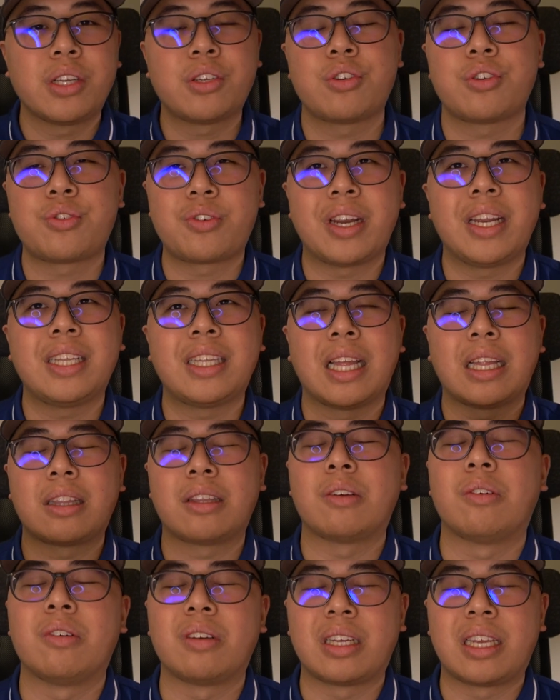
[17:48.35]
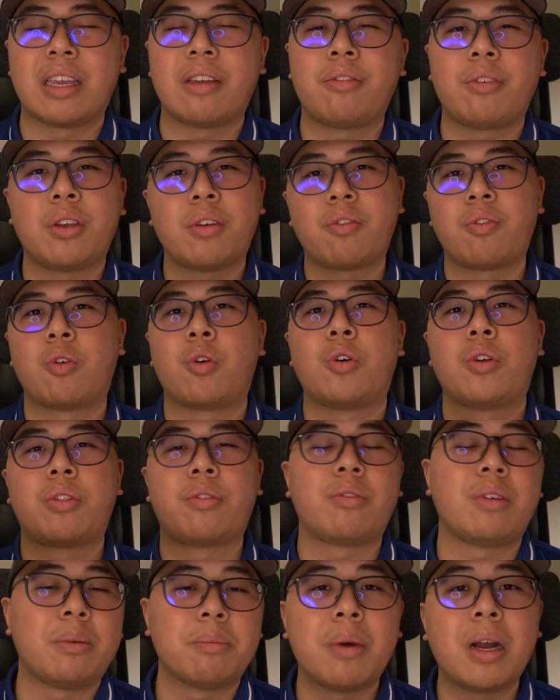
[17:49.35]
interest rate that they'll give you for
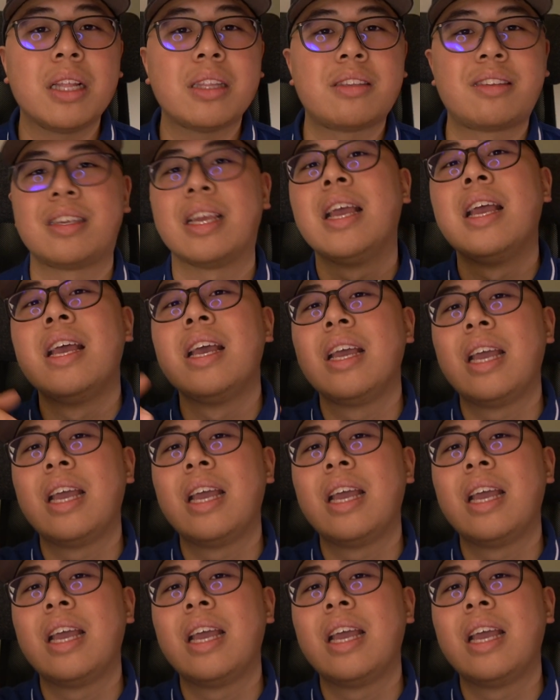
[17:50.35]
3 months,